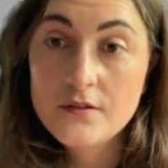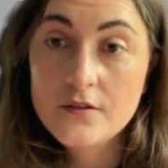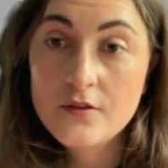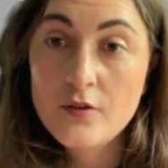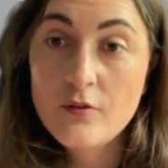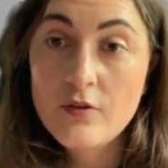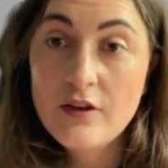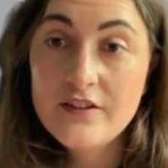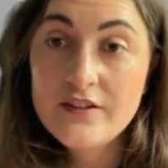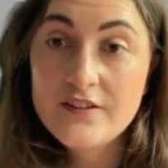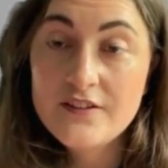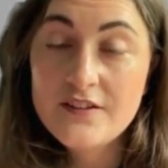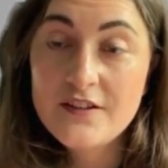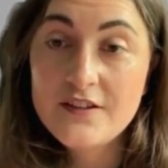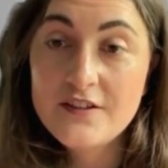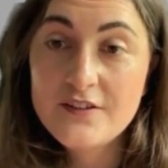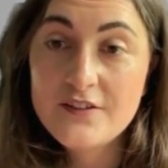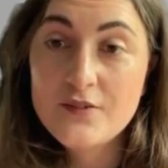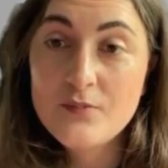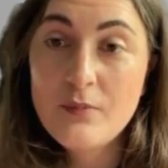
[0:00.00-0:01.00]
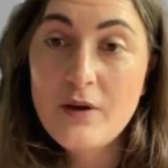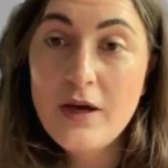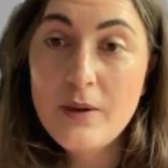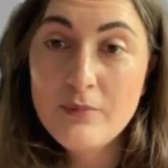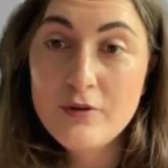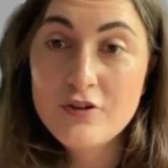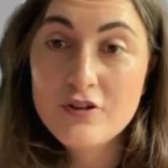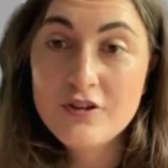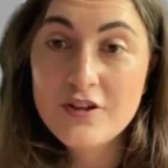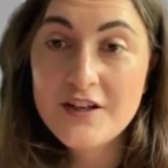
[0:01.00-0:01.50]
the Renaissance
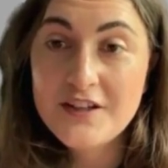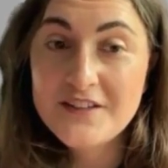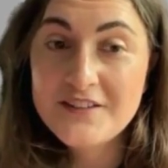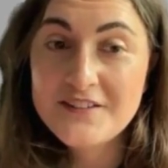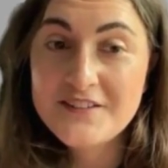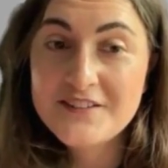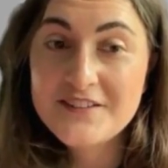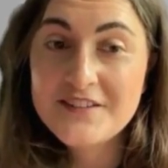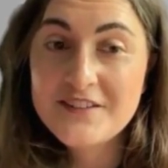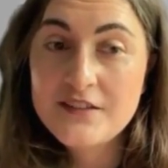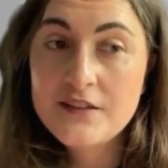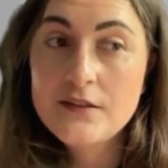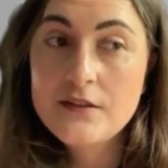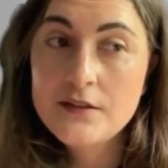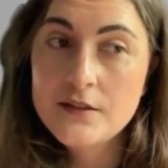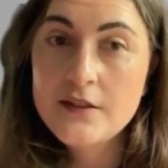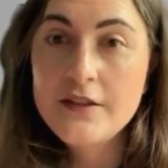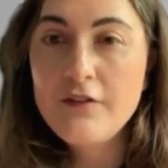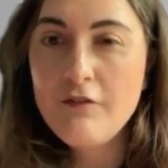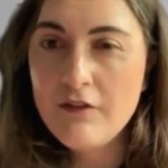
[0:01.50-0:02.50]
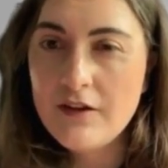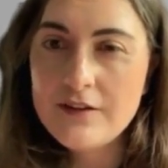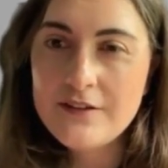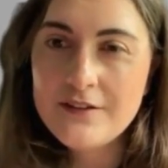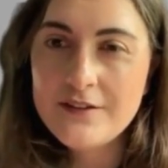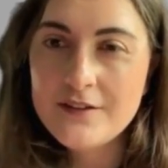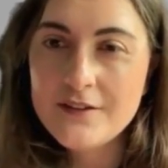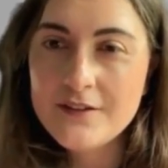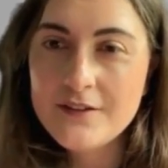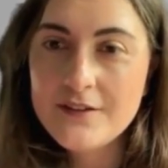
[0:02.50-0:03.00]
popularized,
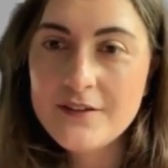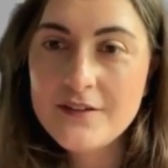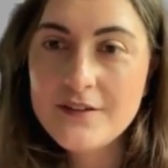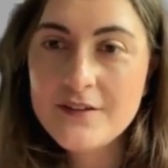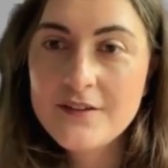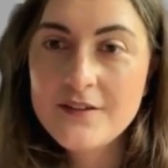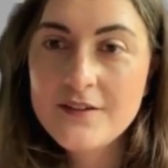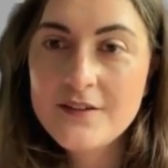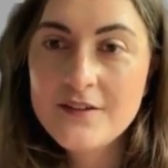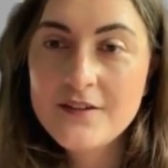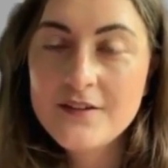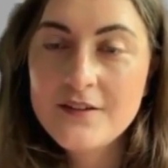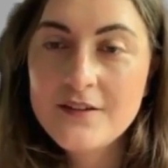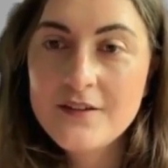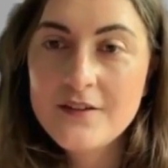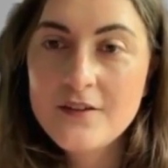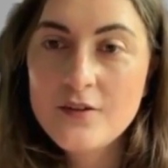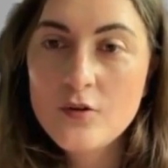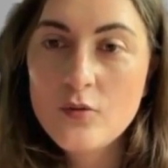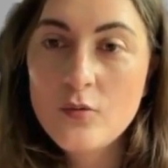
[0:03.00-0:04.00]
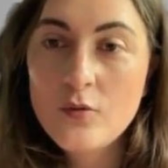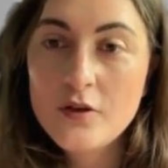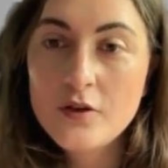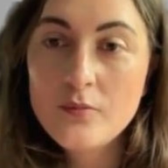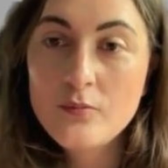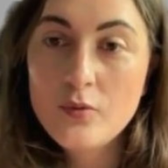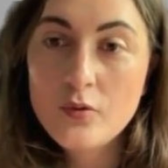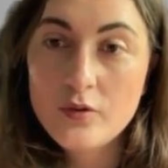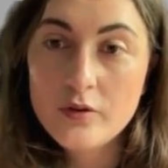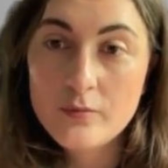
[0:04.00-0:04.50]
invented
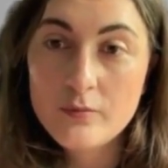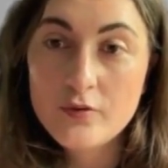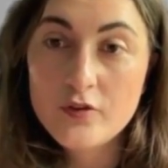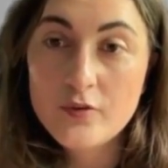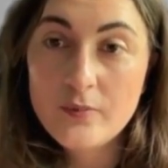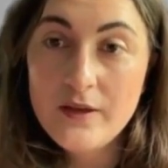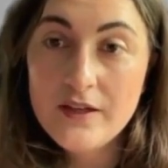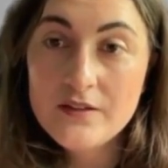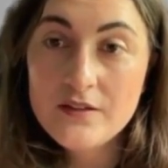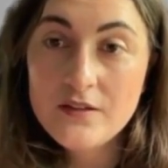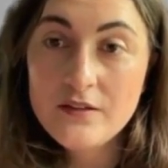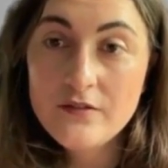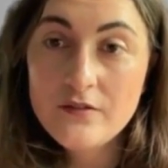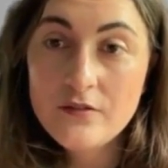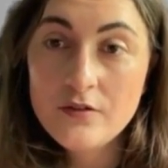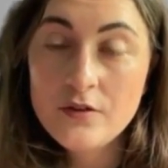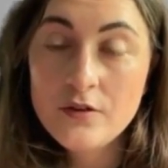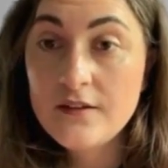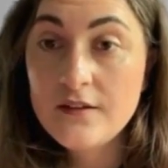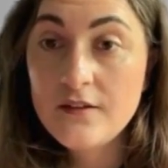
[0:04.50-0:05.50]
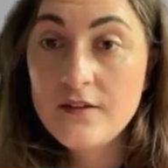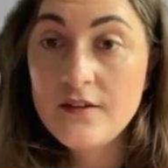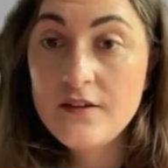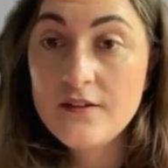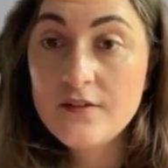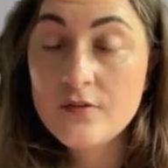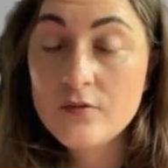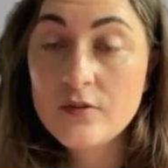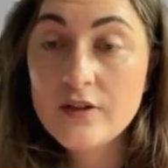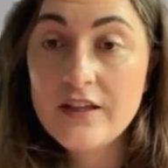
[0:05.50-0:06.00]
one-point perspective, and
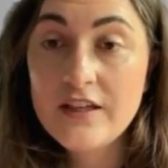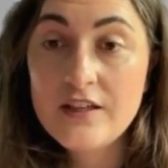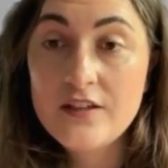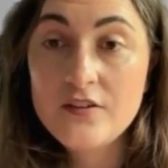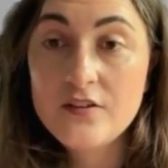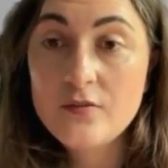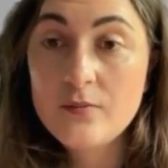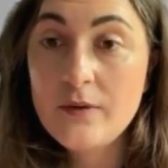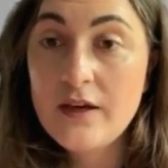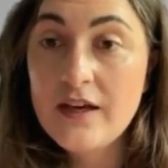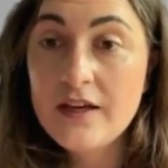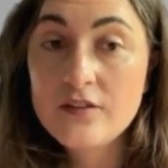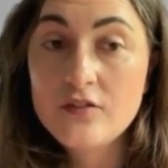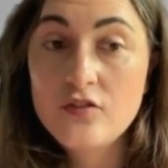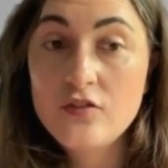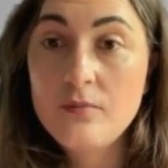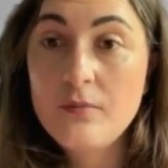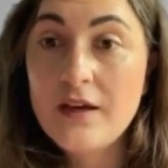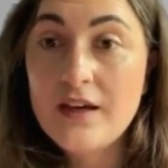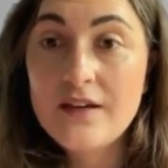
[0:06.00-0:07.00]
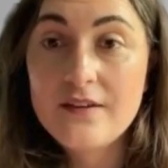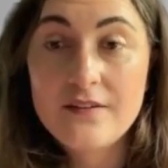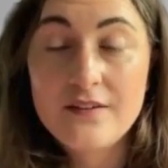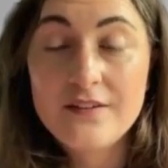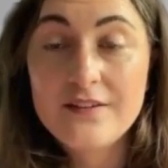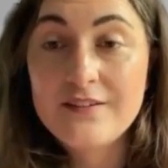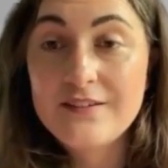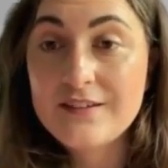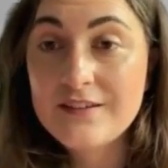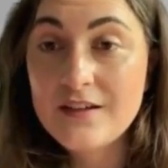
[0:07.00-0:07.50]
this relates back to math
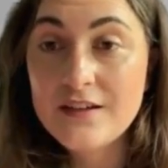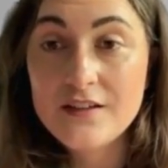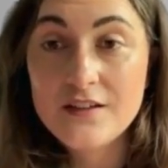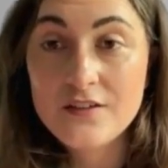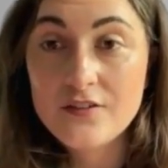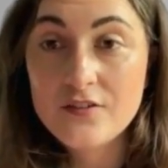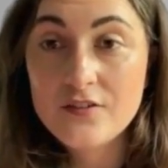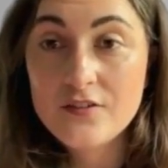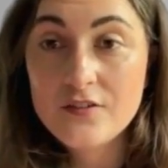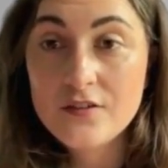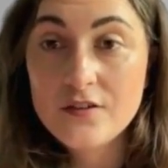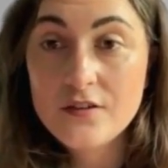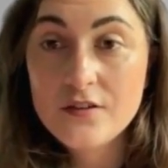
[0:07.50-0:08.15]
and science,